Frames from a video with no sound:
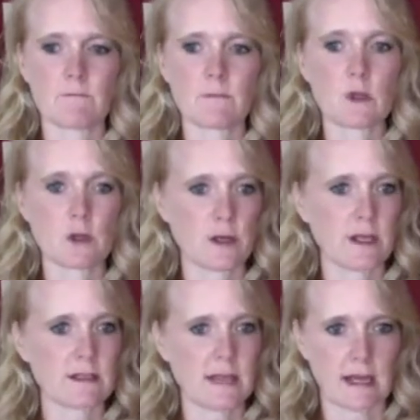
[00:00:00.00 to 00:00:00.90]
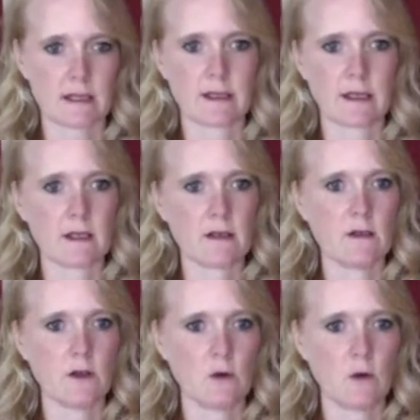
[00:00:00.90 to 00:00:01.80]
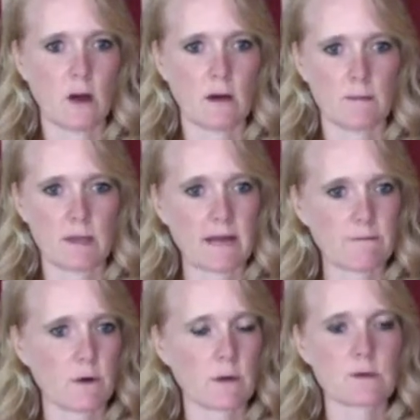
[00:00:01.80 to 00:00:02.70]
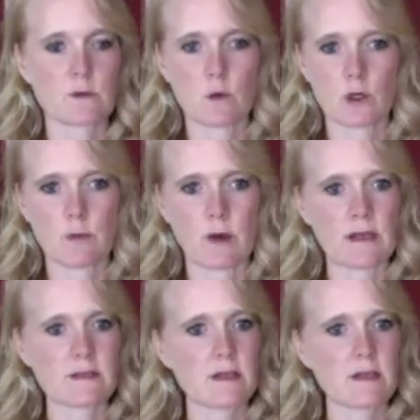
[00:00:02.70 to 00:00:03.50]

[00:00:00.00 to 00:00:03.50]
learning and tackling new platforms, WordPress.